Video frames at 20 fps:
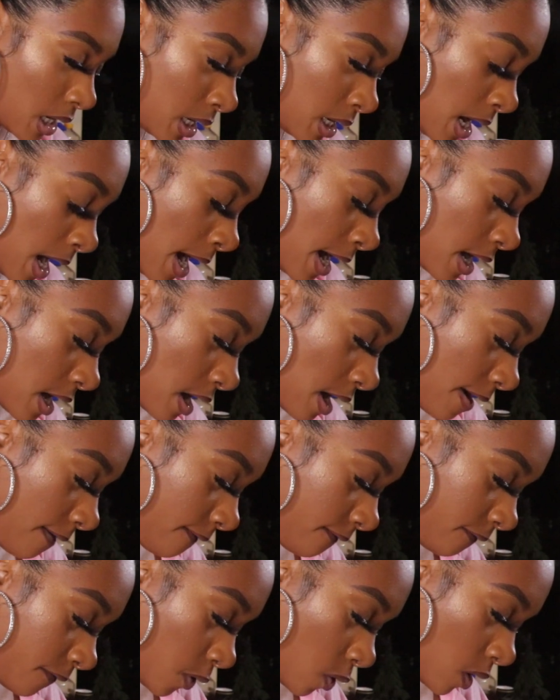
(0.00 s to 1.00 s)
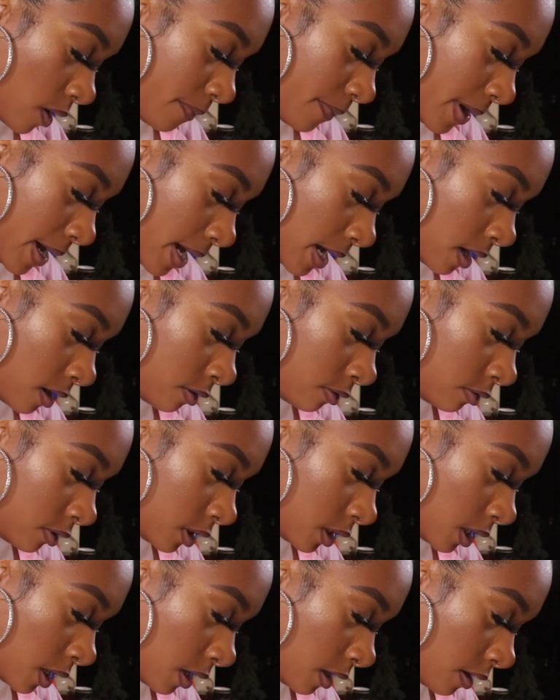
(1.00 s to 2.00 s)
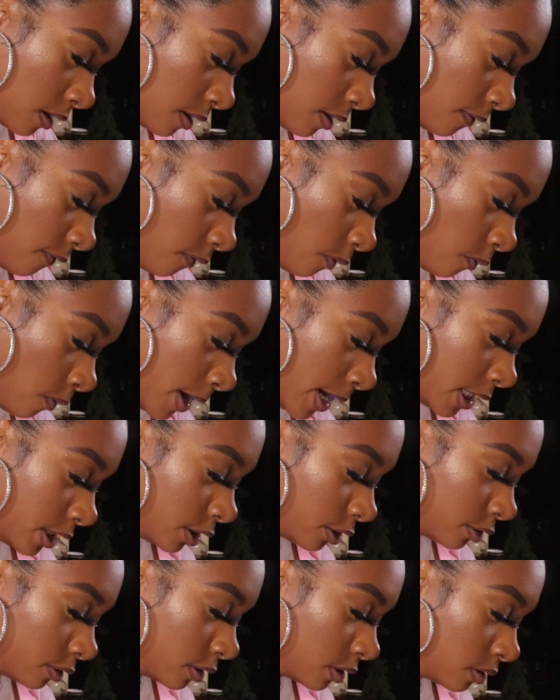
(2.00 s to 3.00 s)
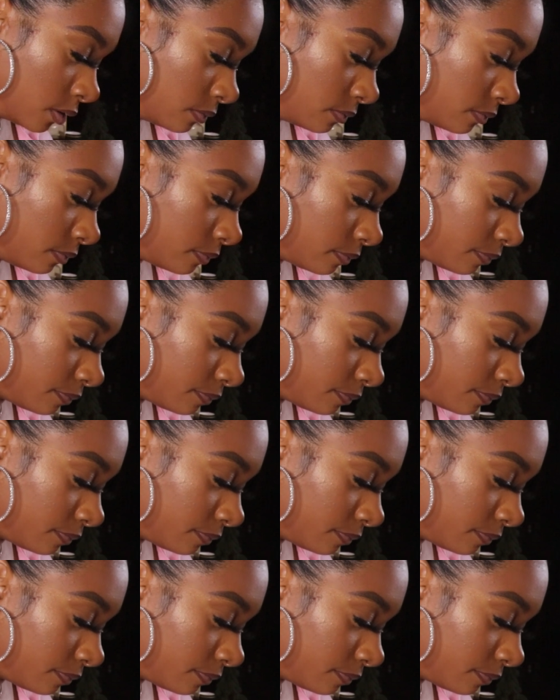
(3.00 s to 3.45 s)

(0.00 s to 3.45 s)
and I got 4 pounds of white shrimp.